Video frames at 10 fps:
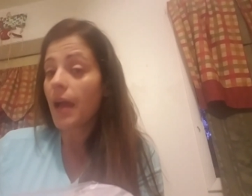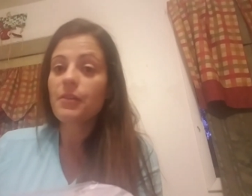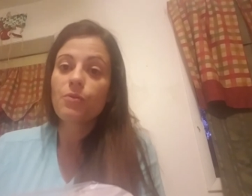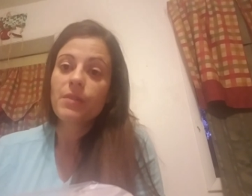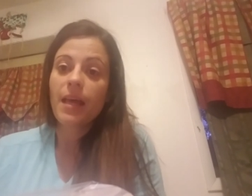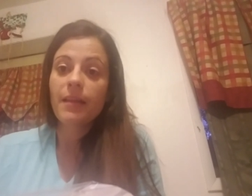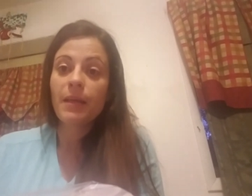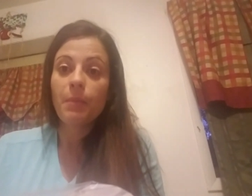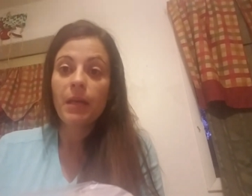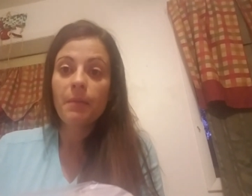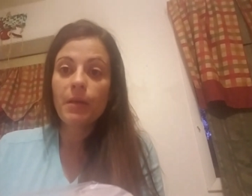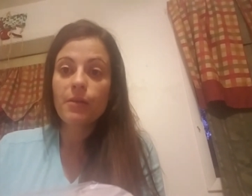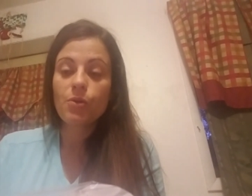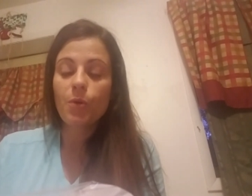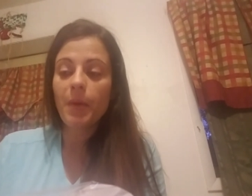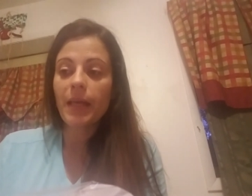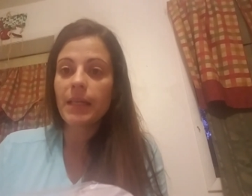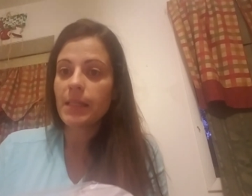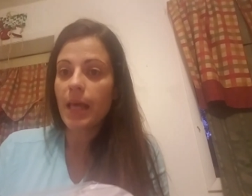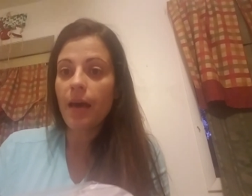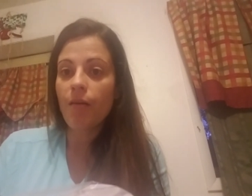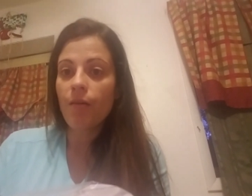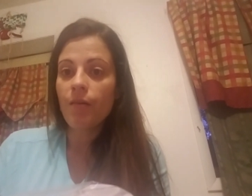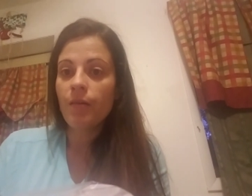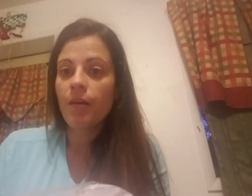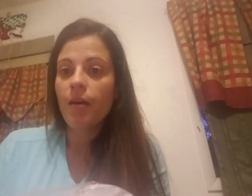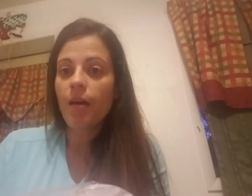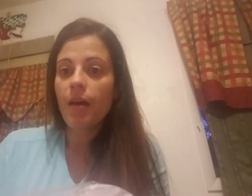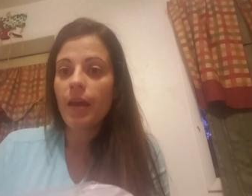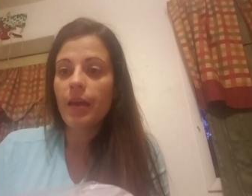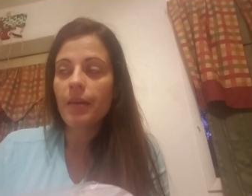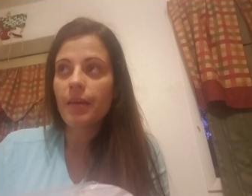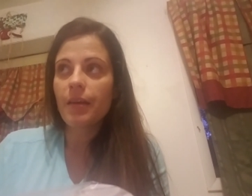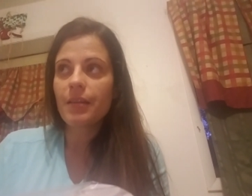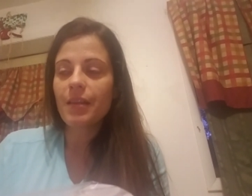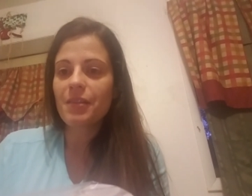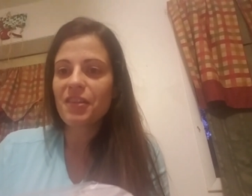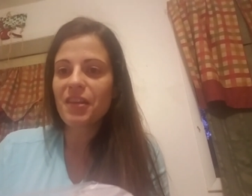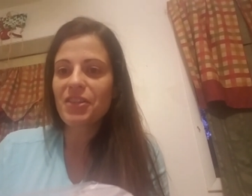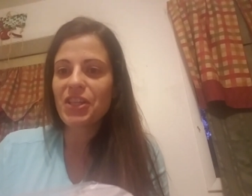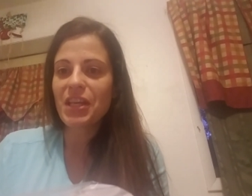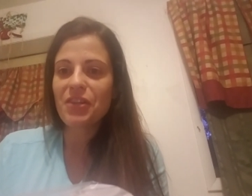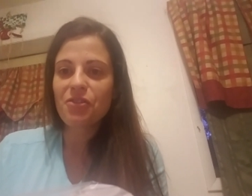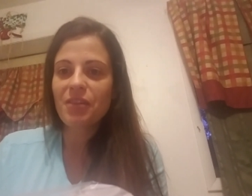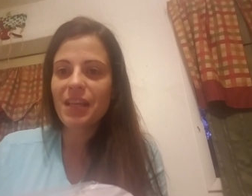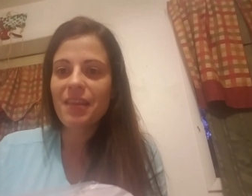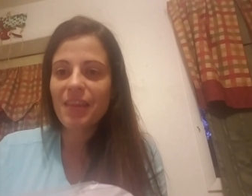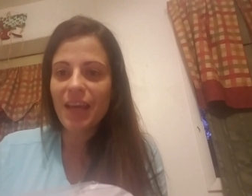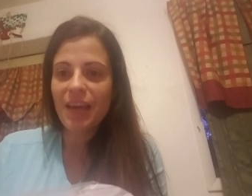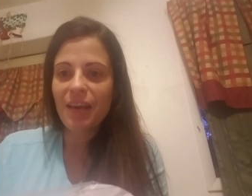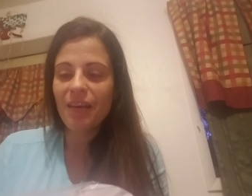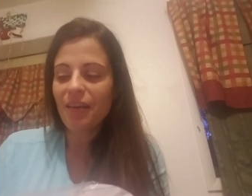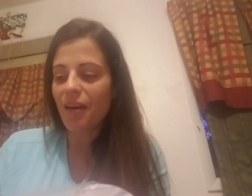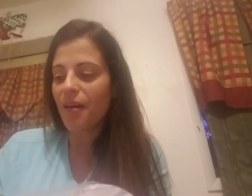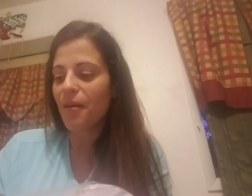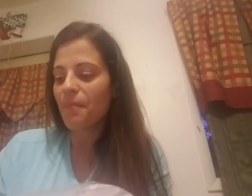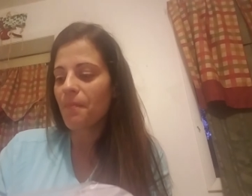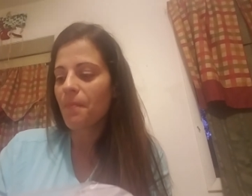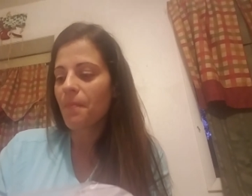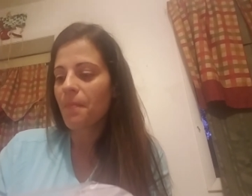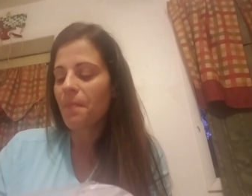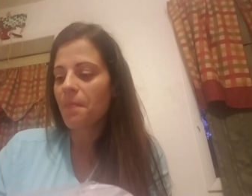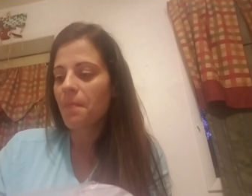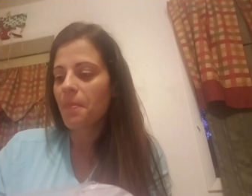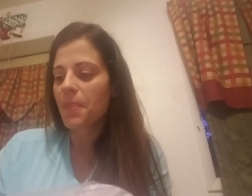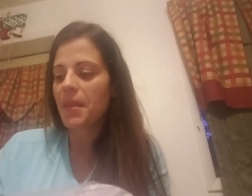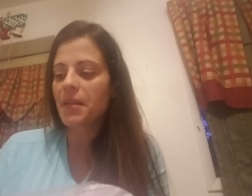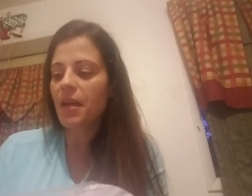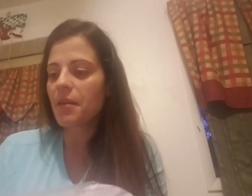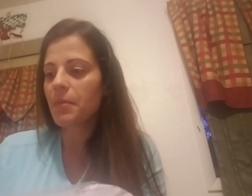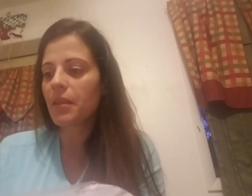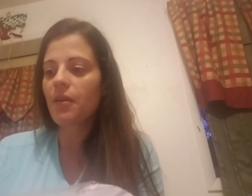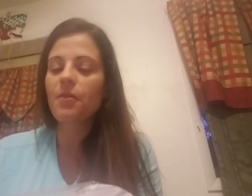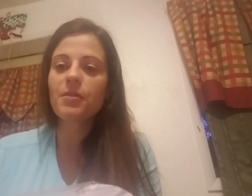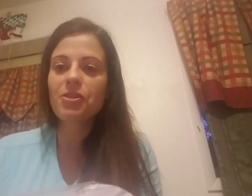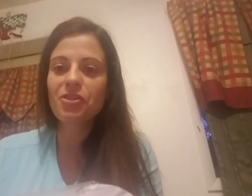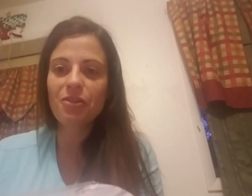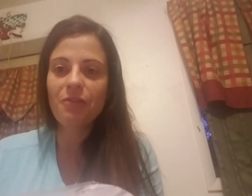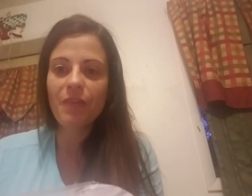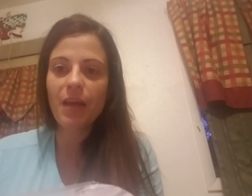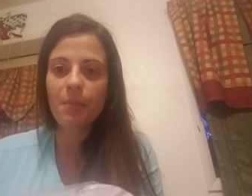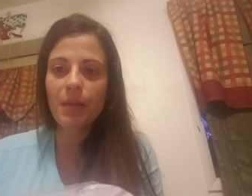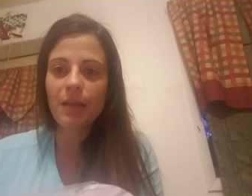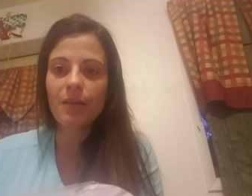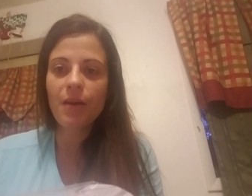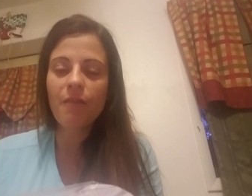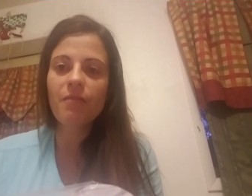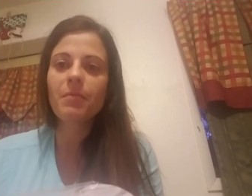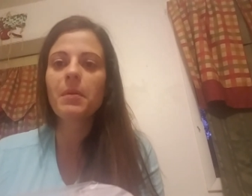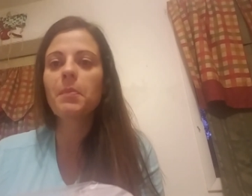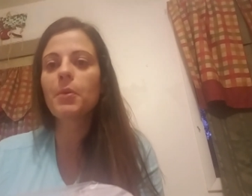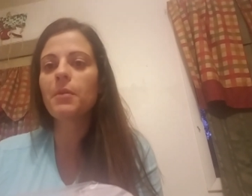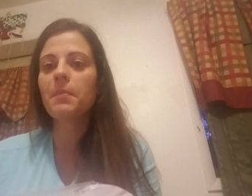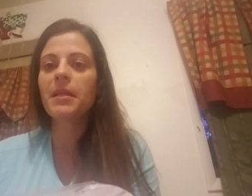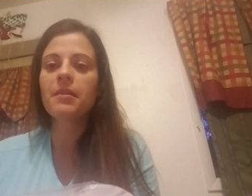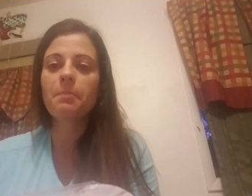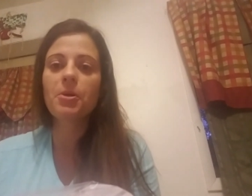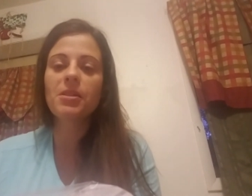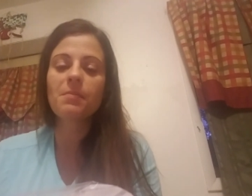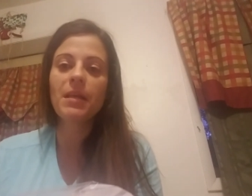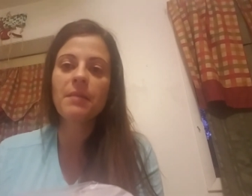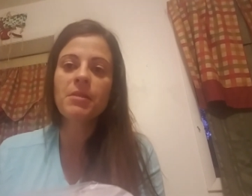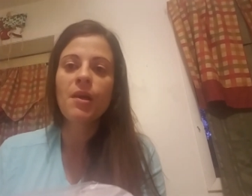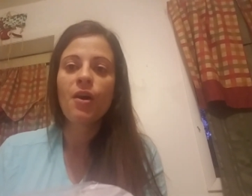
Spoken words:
don't tell anybody because who am I going to tell? And it's such an intricate thing. They'd kind of be like, oh, it's just your family. Everybody puts memes